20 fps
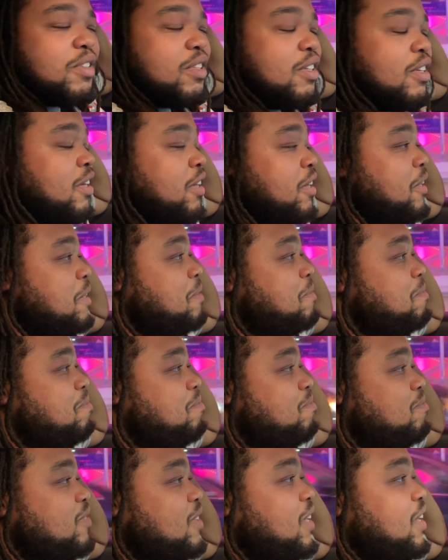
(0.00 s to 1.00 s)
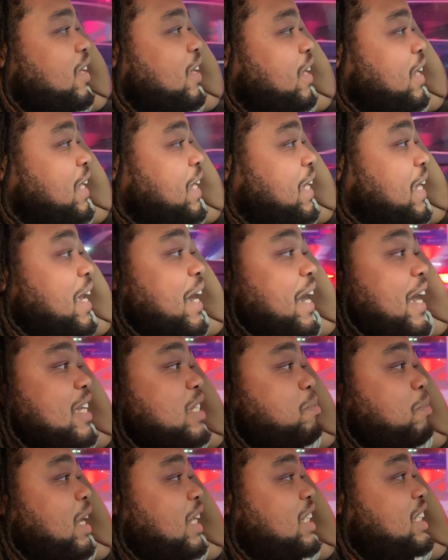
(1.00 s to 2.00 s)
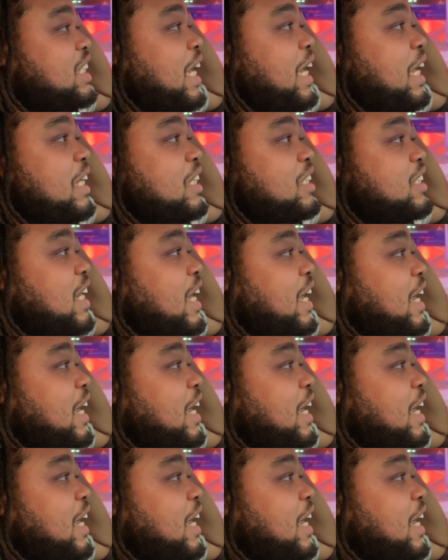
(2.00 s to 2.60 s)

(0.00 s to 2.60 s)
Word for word: And yeah, that's my change.